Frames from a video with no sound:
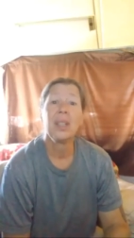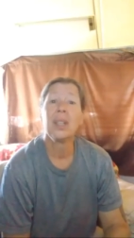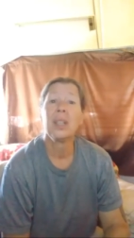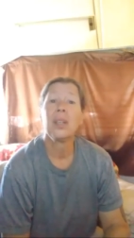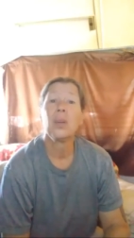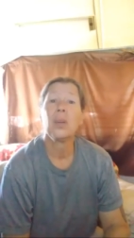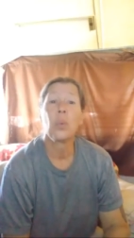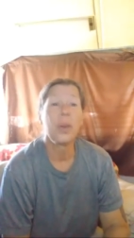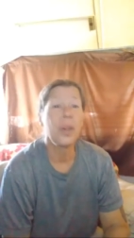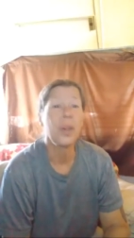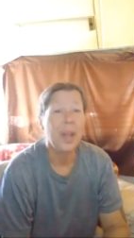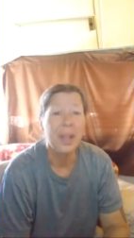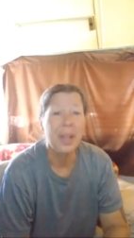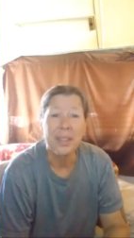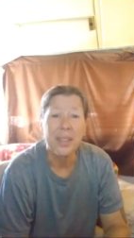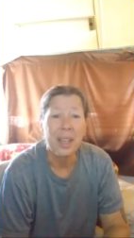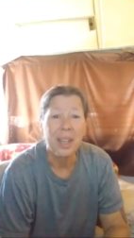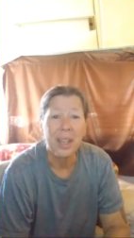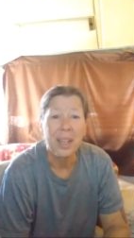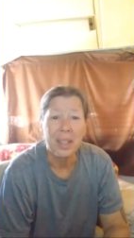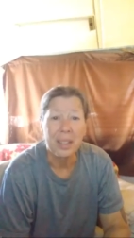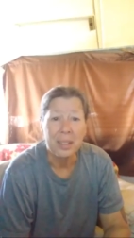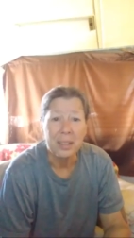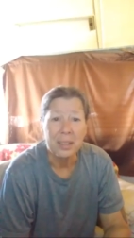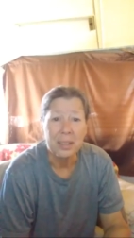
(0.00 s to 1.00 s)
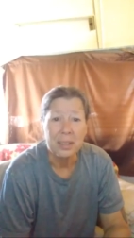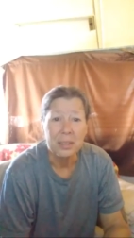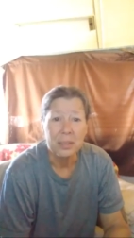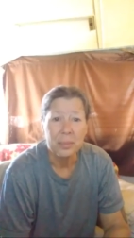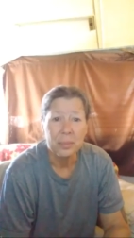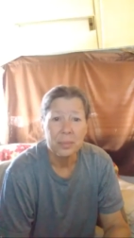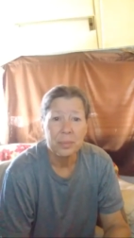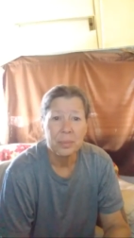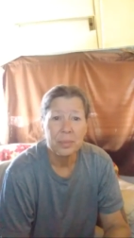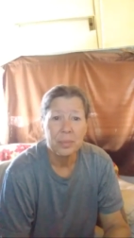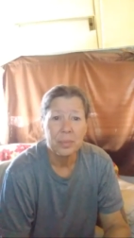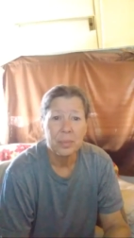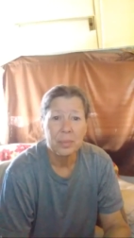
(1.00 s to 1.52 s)
We're not done.
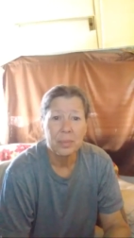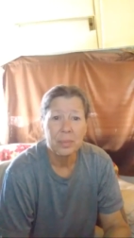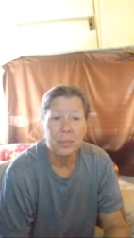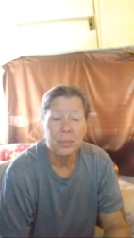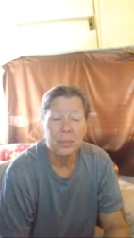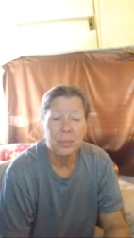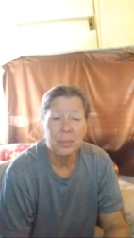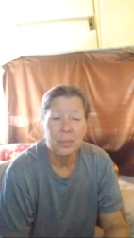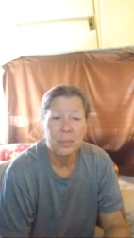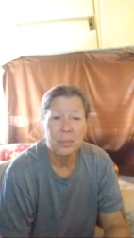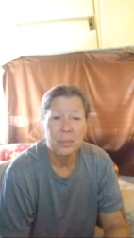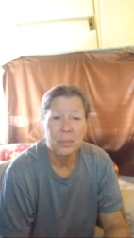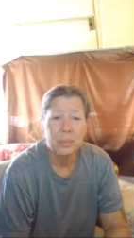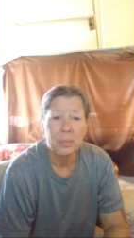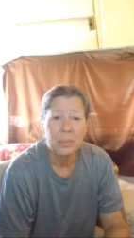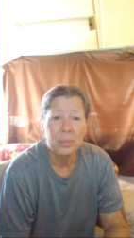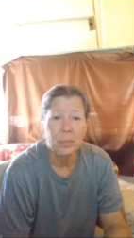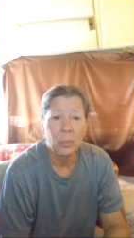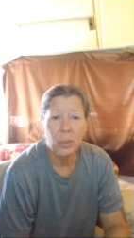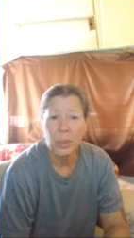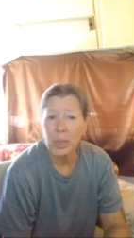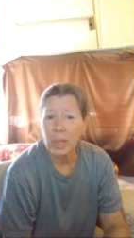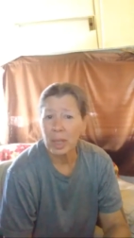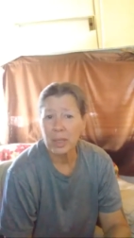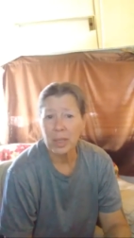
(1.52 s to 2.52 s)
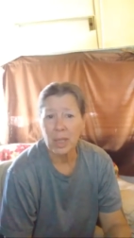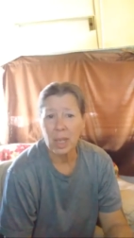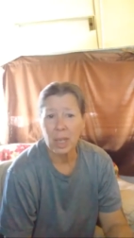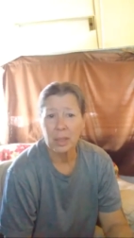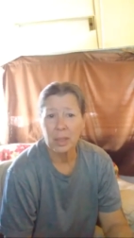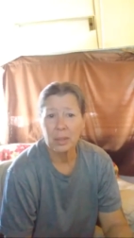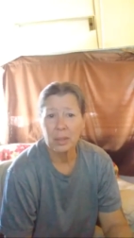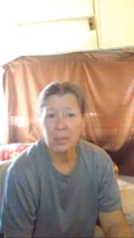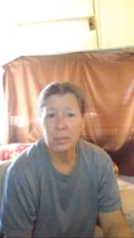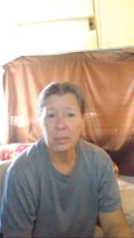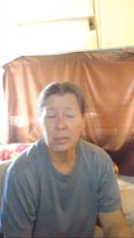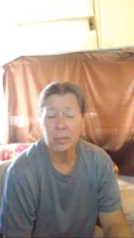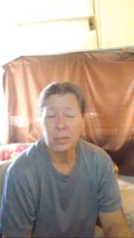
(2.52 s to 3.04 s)
We're not done.
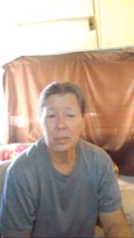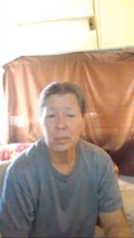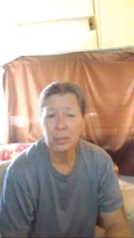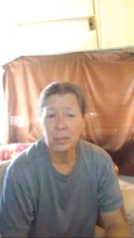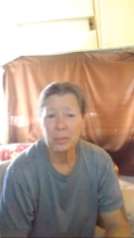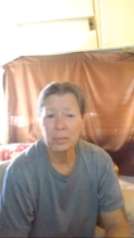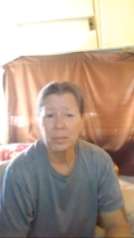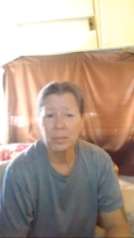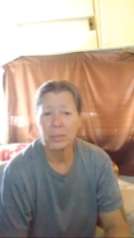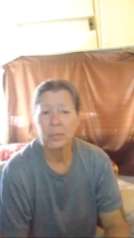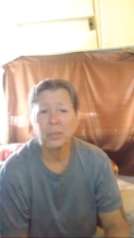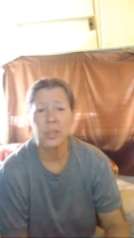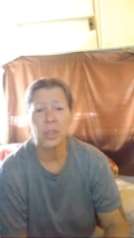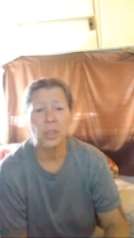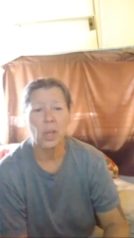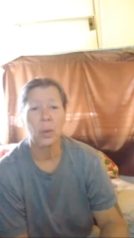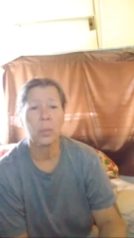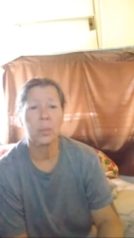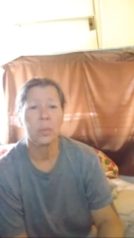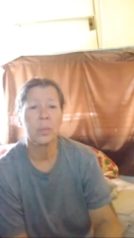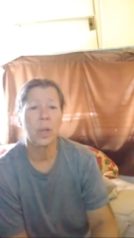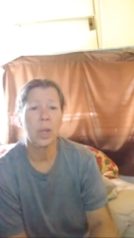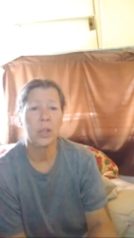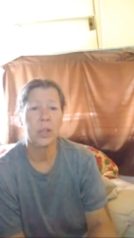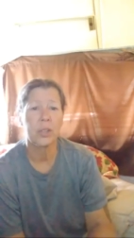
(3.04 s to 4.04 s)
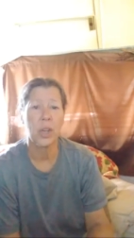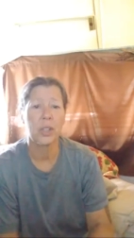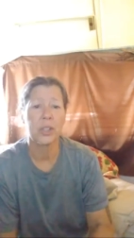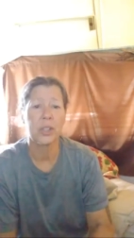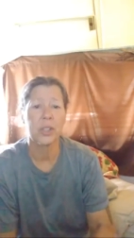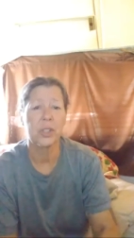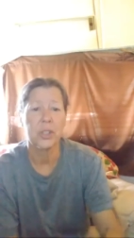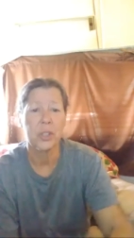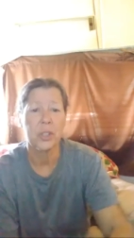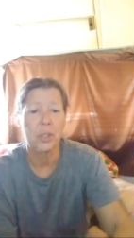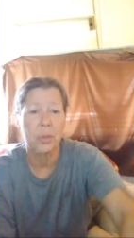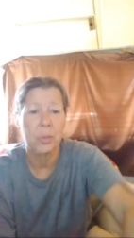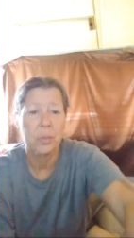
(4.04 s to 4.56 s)
So I'll talk to you
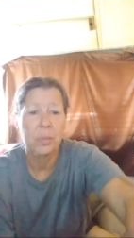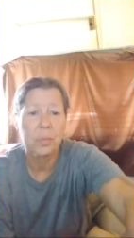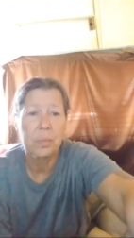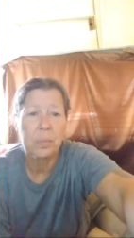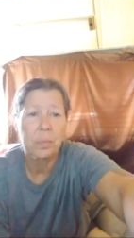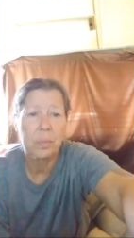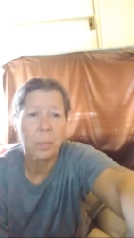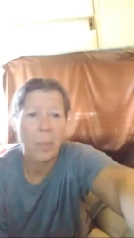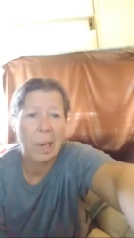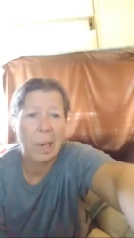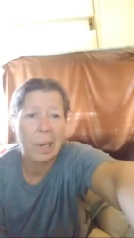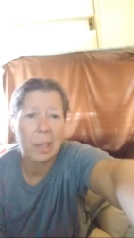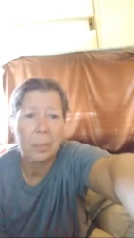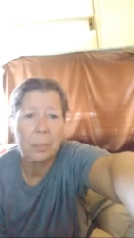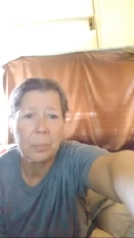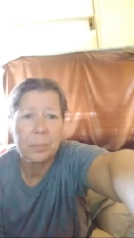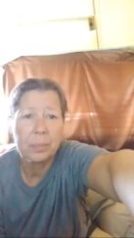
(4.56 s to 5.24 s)
soon. Bye.